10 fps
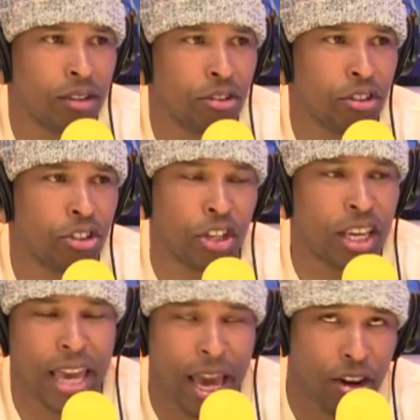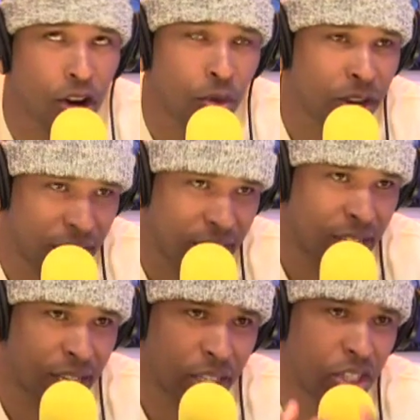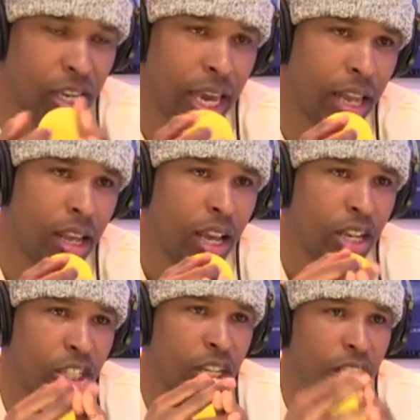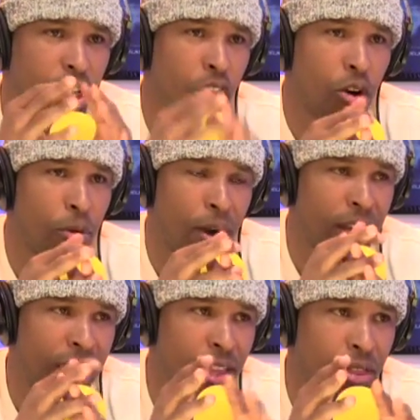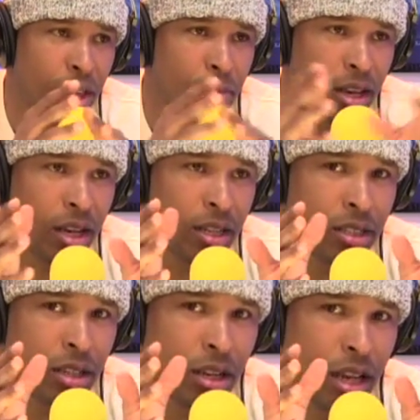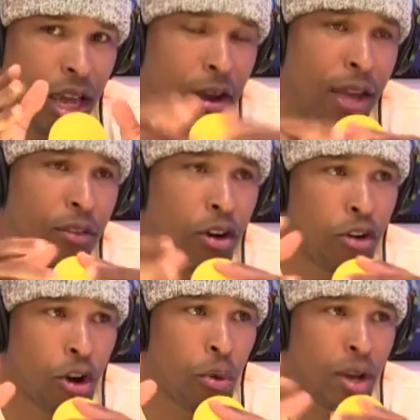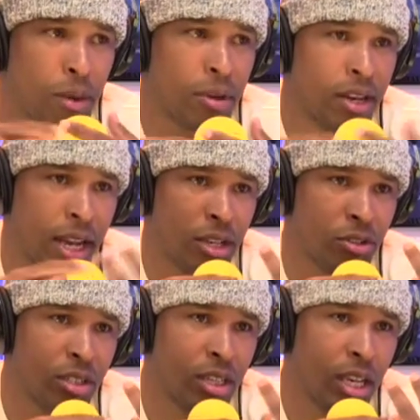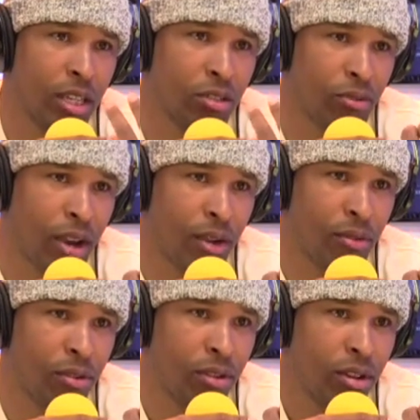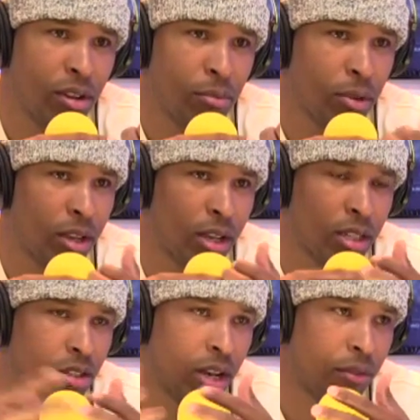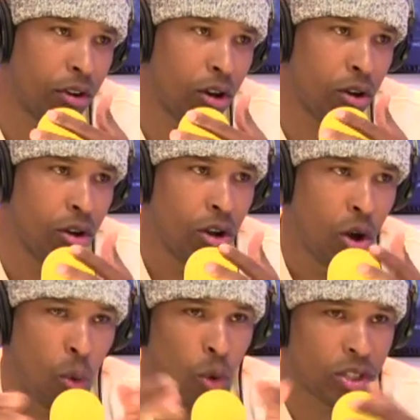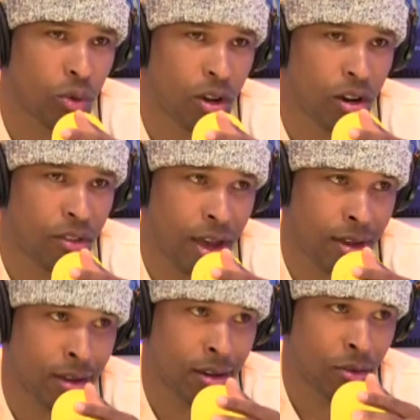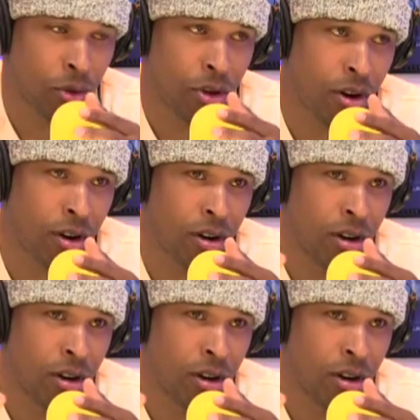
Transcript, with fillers: she can't know where he is She's she got, can't she doesn't know about anything because even her knowing could be dangerous to his survival because got, you never know yeah. what's going on on that end with I her. Think,